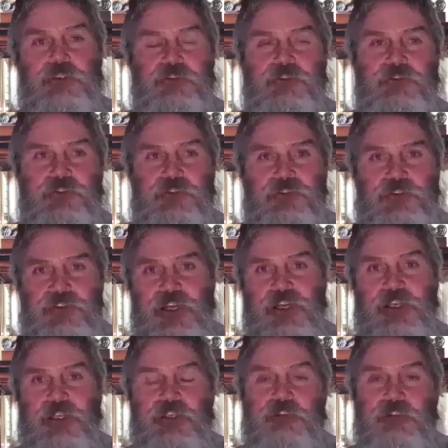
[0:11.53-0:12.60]
This is
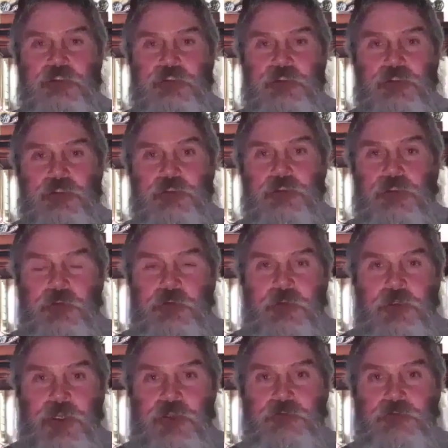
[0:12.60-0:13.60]
the second